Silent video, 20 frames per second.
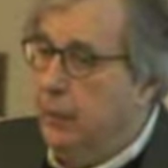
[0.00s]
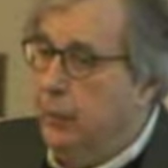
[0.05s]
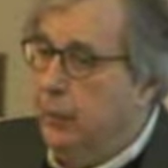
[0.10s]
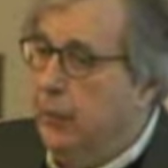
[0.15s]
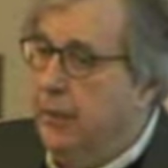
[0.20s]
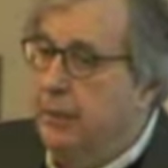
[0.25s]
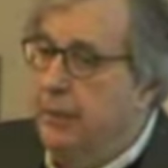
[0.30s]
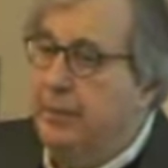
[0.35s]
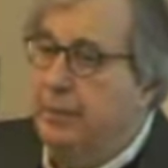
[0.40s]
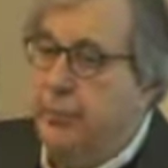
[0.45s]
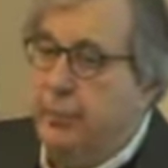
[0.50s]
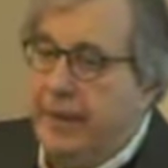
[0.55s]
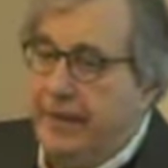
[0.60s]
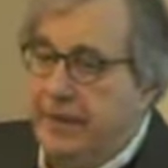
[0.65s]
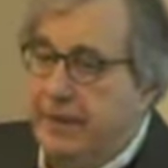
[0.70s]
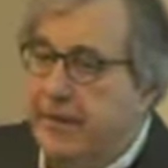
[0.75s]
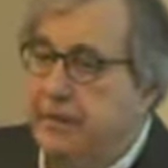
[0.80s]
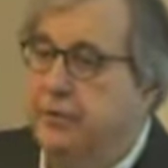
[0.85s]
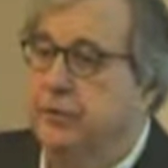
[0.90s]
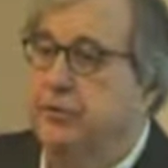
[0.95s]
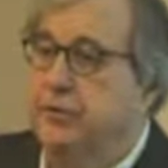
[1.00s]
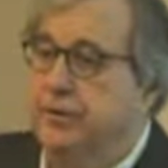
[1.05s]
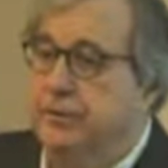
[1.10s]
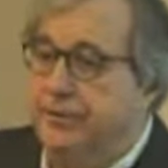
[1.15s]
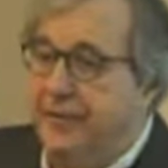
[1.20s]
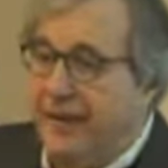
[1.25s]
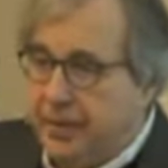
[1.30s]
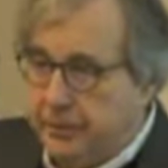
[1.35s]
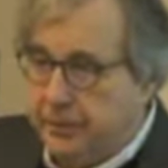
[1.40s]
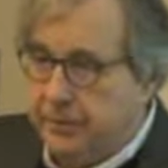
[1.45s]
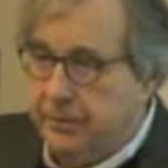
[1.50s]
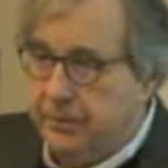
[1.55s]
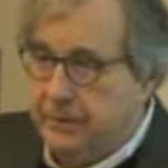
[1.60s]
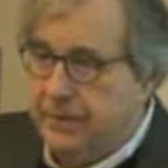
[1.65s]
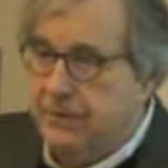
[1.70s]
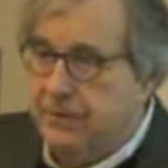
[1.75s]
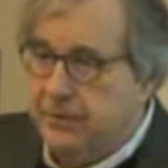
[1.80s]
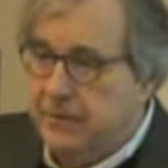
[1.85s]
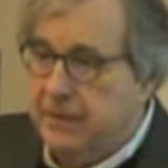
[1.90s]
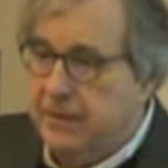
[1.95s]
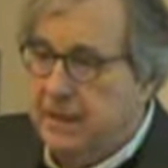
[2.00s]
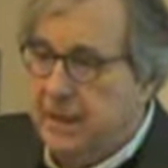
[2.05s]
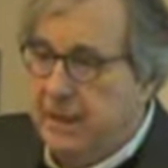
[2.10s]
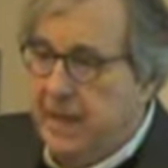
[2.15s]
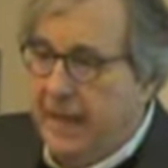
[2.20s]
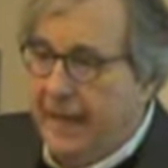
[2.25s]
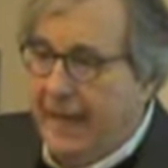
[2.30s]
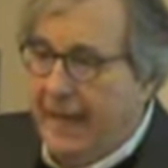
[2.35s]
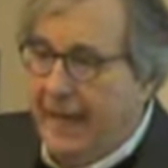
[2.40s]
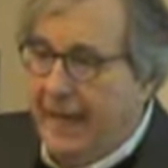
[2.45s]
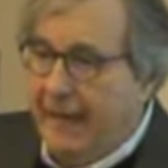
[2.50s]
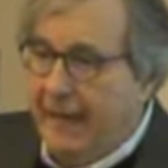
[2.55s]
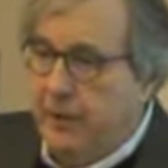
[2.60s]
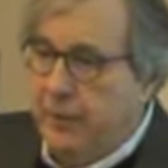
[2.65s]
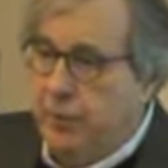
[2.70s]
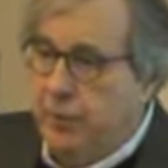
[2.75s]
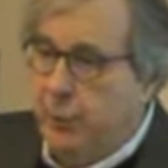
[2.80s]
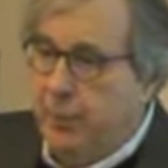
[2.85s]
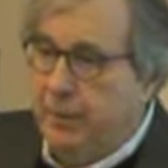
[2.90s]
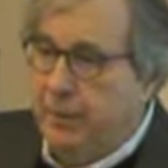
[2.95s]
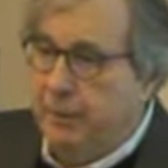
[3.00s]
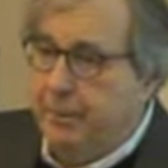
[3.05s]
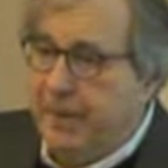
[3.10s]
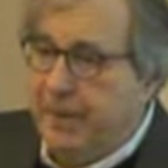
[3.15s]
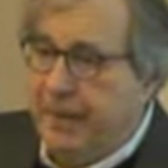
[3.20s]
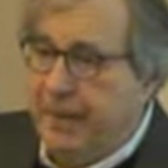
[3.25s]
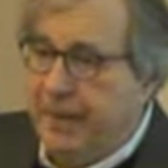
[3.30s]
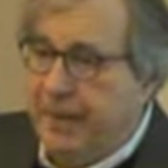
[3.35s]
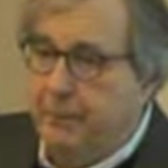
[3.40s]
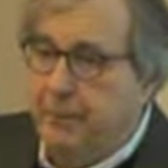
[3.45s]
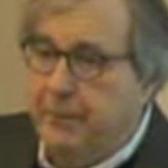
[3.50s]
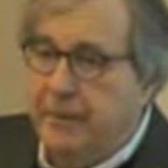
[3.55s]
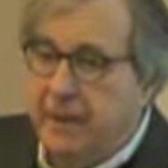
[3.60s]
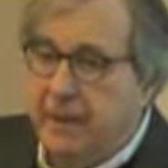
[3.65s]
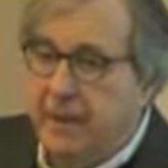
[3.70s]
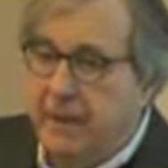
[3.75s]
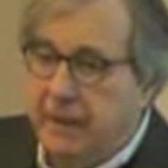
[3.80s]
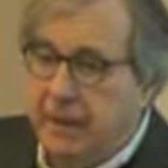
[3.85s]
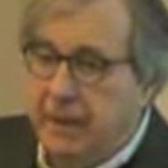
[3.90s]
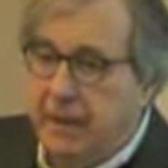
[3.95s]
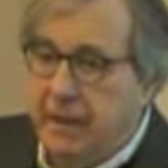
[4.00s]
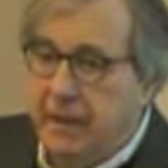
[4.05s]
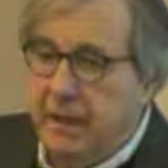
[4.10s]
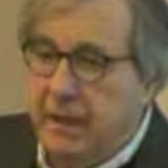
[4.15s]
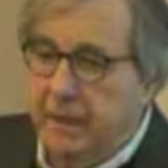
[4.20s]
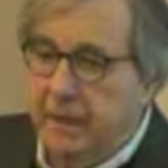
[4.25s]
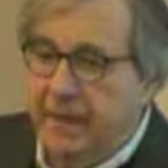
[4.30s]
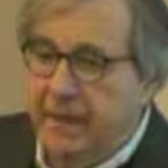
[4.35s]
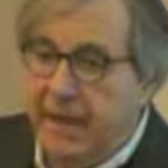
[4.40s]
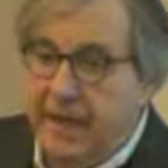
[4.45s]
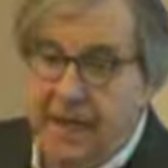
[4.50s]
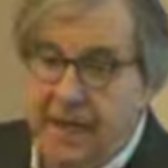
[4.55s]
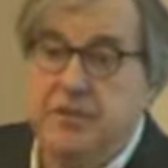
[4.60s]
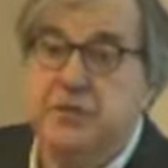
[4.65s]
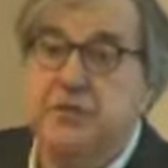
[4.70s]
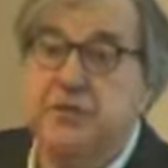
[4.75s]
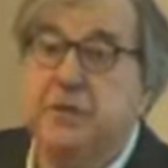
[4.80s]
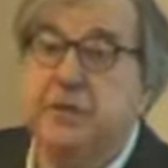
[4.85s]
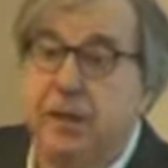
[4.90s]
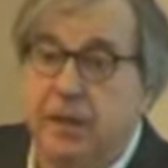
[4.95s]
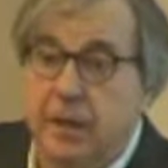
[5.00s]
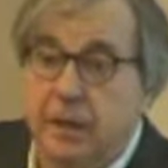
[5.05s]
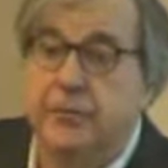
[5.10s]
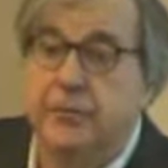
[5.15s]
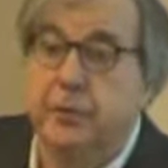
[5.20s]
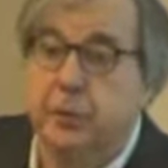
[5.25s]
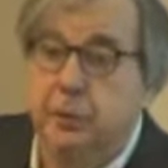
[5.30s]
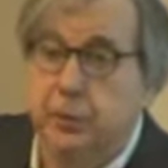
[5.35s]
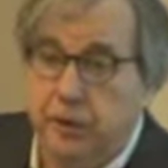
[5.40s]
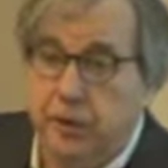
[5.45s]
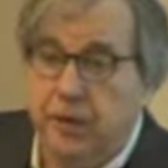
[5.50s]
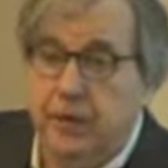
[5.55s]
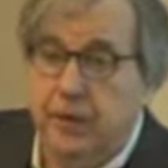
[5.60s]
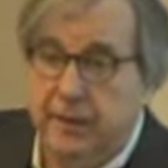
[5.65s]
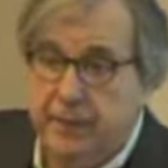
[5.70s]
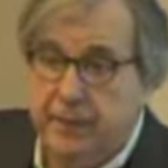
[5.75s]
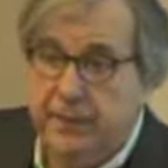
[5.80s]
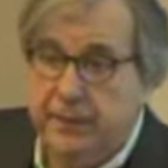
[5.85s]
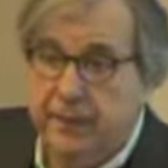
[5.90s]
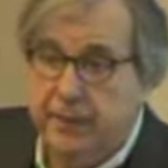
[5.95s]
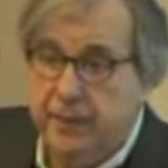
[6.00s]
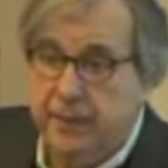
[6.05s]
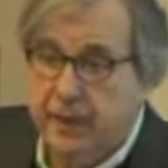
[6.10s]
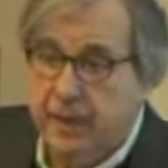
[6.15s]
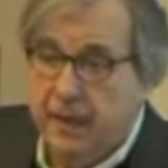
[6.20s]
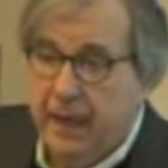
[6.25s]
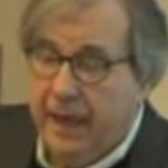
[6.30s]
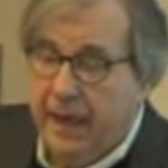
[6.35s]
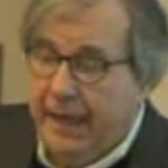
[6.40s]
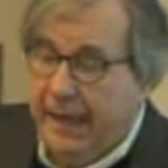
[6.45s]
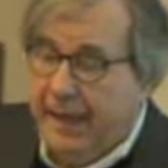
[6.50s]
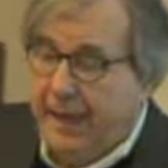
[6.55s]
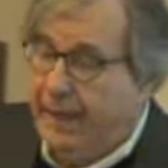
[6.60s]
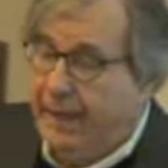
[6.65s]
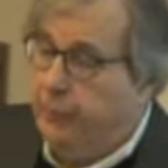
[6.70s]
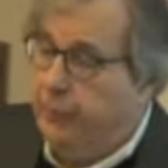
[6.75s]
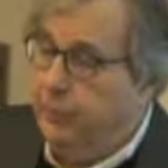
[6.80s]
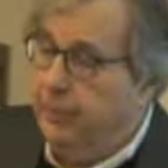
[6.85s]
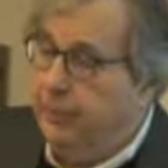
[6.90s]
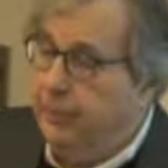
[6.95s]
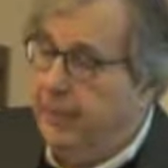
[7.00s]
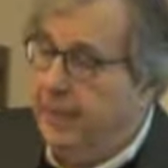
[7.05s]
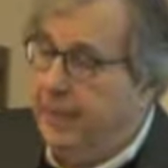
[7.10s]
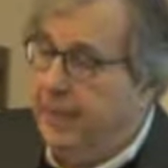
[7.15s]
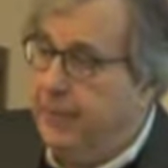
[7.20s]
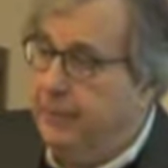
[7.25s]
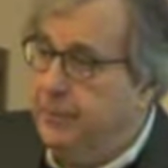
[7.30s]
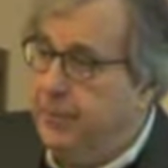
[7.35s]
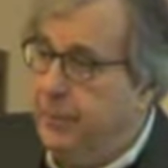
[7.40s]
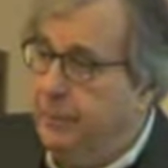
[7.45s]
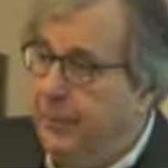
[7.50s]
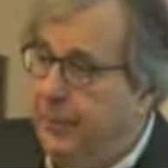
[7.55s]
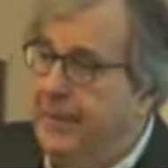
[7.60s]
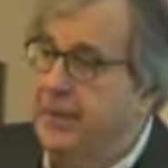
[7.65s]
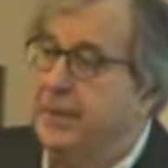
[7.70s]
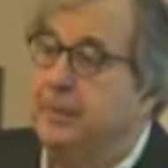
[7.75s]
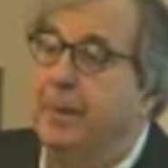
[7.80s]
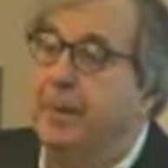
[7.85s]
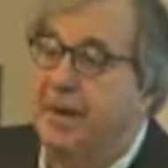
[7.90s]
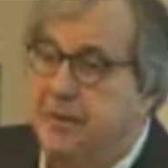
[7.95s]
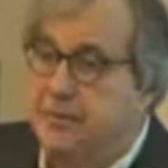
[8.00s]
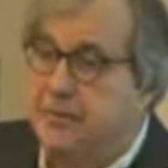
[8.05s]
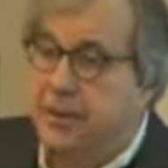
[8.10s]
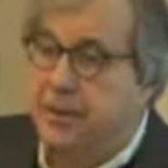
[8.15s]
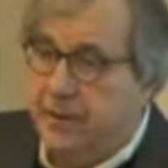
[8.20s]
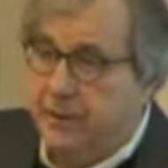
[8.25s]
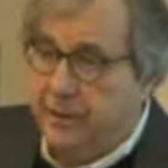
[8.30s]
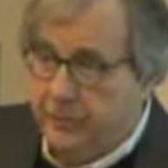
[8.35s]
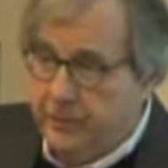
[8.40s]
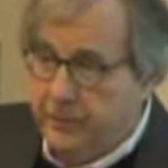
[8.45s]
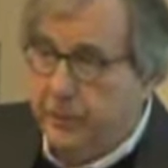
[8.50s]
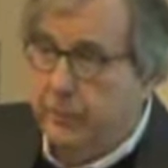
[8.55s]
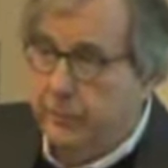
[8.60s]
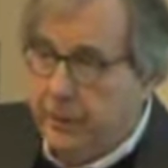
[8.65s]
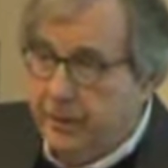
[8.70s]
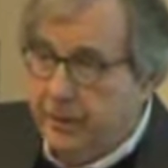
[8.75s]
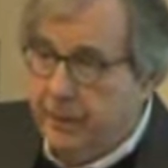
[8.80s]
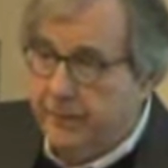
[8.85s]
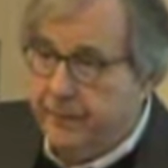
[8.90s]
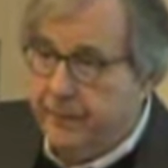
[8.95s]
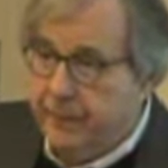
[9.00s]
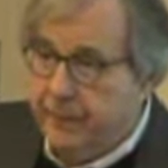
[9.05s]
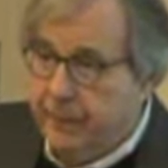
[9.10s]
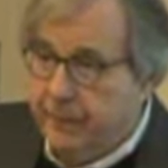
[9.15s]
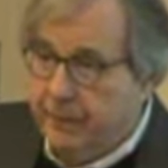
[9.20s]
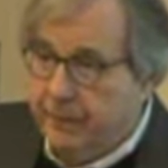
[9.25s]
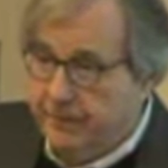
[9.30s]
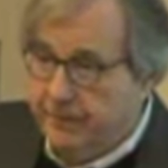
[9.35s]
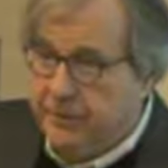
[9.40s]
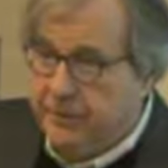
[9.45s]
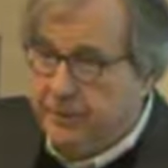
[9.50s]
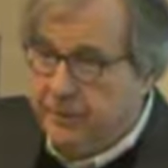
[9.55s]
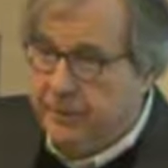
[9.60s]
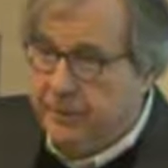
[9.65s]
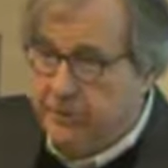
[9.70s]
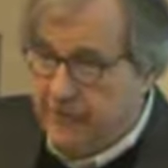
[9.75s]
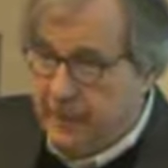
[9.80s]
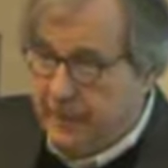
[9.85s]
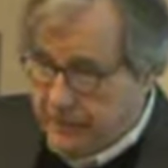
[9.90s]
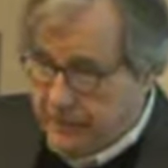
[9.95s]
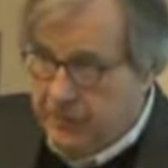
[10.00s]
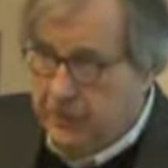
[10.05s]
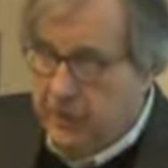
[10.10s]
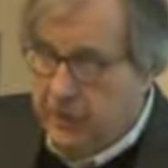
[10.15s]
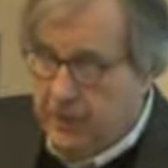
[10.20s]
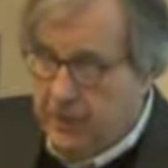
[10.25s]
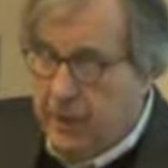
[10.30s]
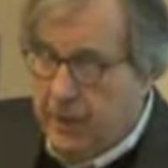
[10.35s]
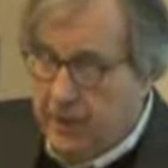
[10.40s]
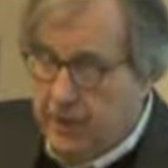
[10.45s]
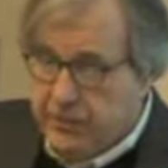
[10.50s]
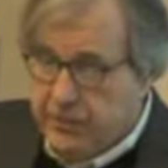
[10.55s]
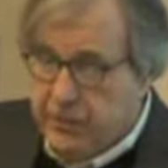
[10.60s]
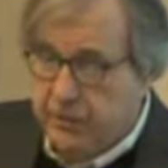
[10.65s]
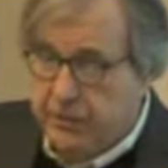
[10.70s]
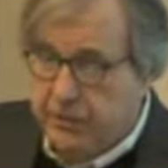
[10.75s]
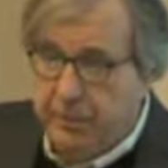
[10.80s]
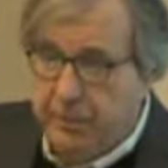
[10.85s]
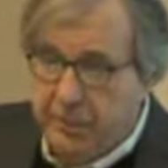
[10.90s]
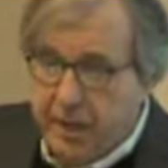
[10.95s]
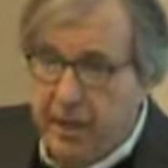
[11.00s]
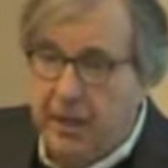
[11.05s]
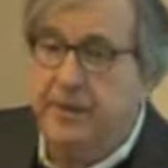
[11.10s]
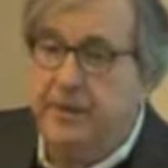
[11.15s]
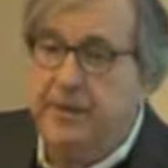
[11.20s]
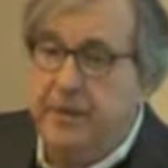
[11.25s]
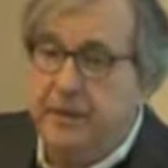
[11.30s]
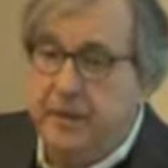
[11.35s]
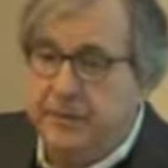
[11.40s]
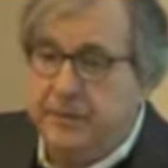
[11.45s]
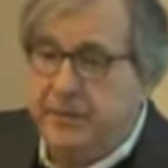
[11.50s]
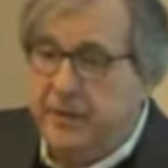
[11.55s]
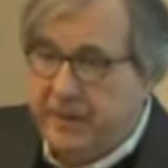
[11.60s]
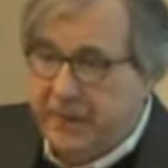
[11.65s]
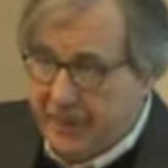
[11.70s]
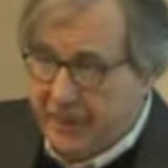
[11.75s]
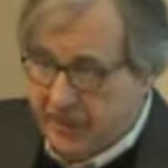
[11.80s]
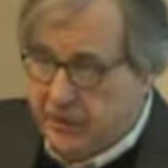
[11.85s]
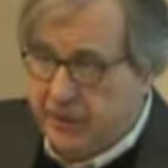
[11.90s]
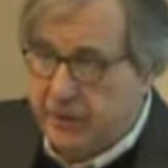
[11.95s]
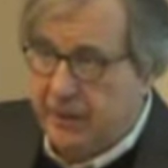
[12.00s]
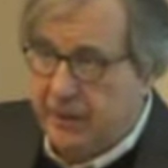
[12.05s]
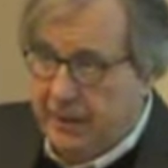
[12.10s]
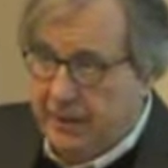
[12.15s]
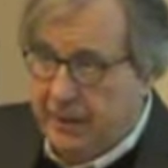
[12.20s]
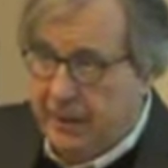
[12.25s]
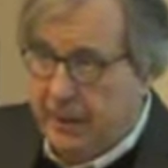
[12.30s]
women went to the factories, and we became the arsenal of the world, and we became the breadbasket of the world. It was just extra. So the bonding of the nation,